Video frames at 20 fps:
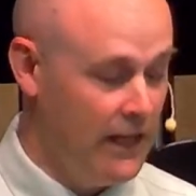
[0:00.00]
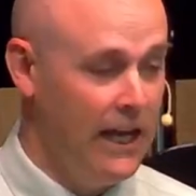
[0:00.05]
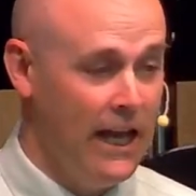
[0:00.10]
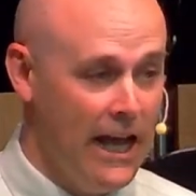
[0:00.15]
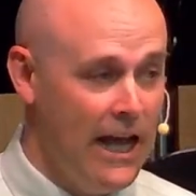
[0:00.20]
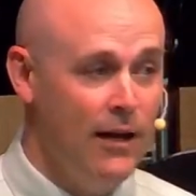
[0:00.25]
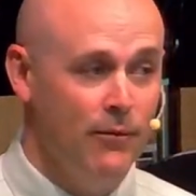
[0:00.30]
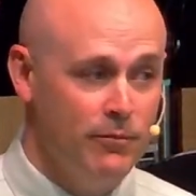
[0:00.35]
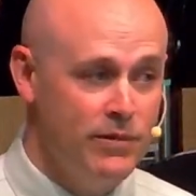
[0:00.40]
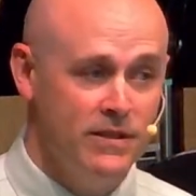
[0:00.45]

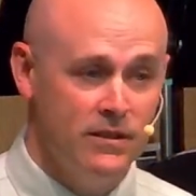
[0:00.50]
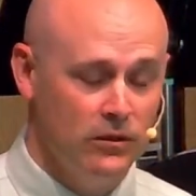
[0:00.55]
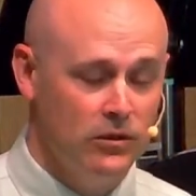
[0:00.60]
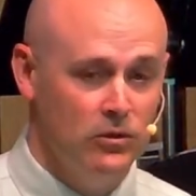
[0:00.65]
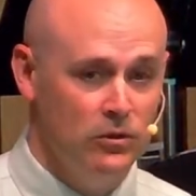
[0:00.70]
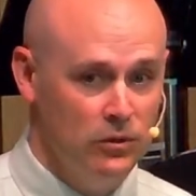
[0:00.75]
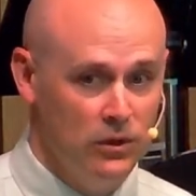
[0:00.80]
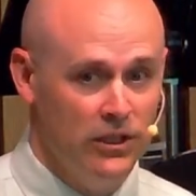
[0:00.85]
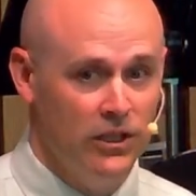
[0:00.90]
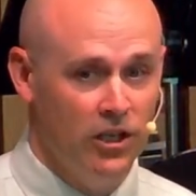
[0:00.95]
They
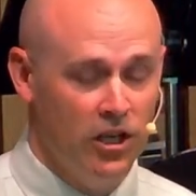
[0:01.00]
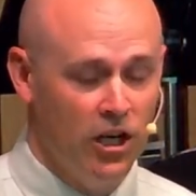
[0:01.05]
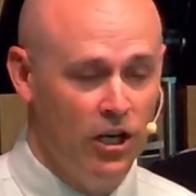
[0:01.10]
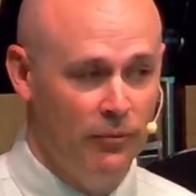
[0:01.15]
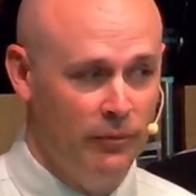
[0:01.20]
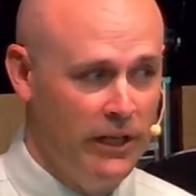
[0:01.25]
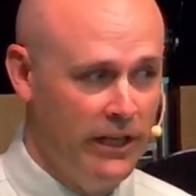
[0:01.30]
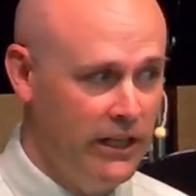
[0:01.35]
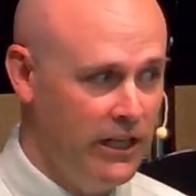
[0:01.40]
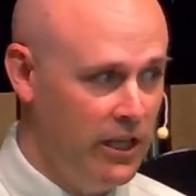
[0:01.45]
absolutely
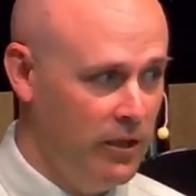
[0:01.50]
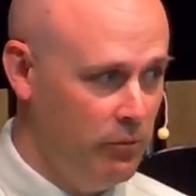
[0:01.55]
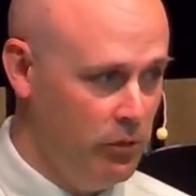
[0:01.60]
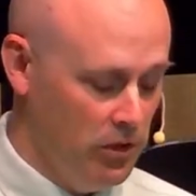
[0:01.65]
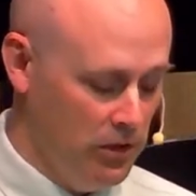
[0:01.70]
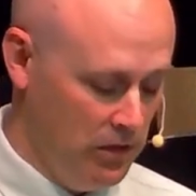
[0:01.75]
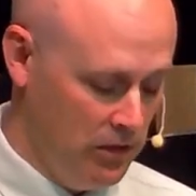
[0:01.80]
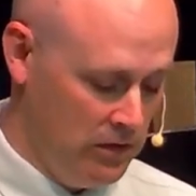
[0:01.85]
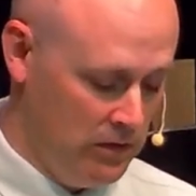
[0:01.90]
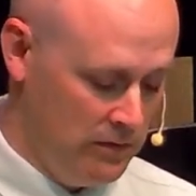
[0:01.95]
are my
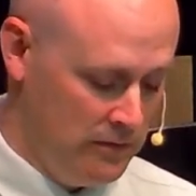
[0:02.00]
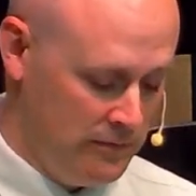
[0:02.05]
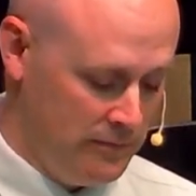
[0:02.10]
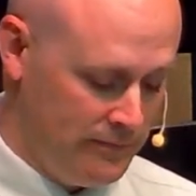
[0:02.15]
neighbor.